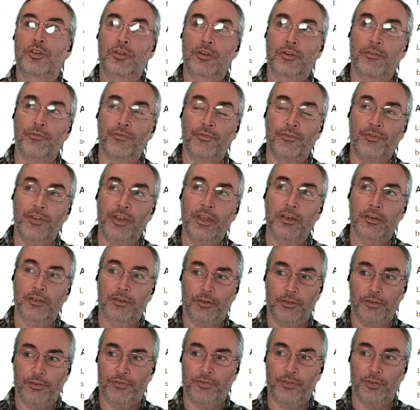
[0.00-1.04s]

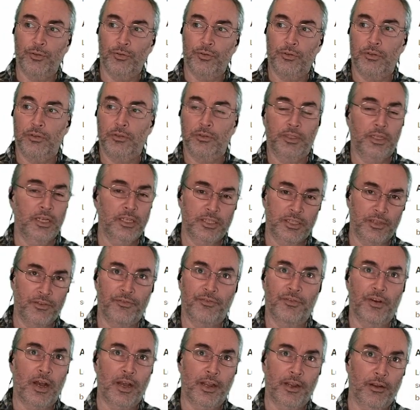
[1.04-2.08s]
vehicle fuel doesn't
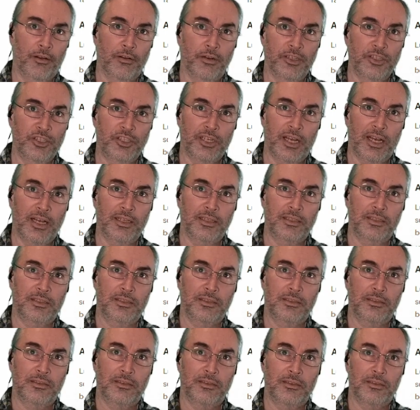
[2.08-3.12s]
fire in
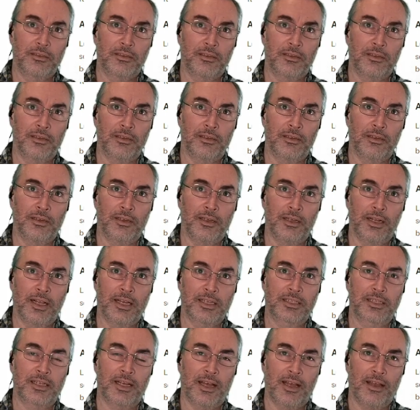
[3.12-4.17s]
jets. It
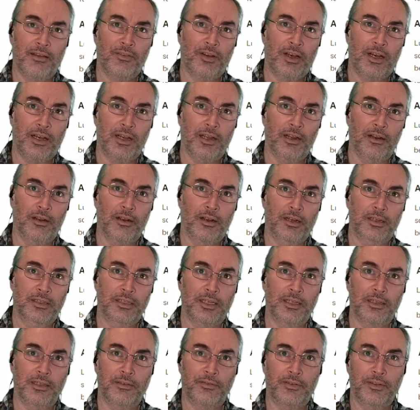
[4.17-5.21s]
has to have a higher
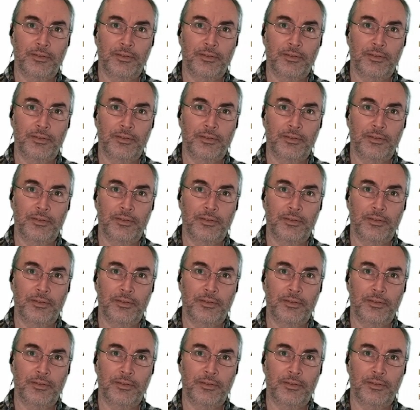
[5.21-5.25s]
octane level.